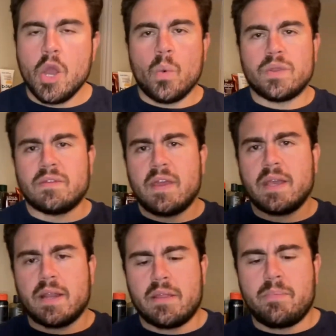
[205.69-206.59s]
When you take it
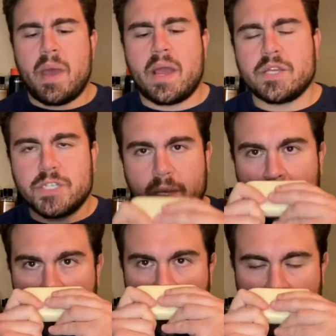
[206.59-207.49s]
out of the packaging,
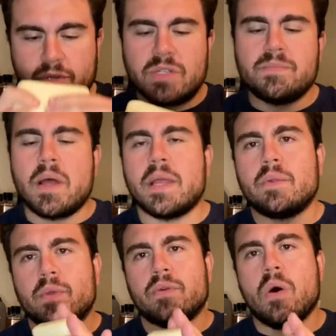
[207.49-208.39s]
when you smell it,
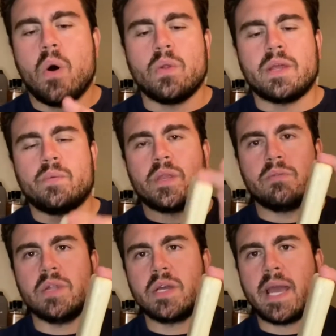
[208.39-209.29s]
when you hold it, when you
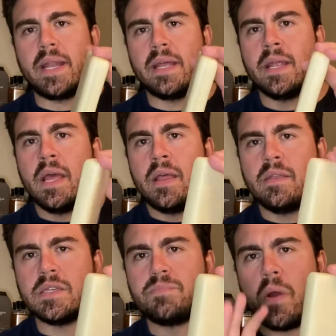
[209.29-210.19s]
look at it,
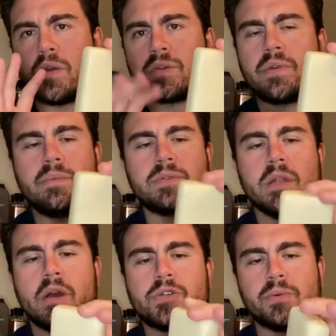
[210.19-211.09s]
this bar screams
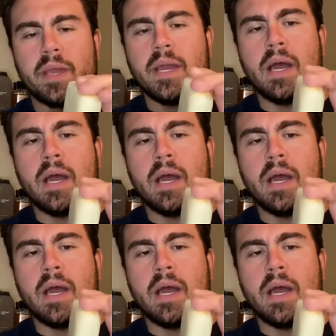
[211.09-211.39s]
luxury.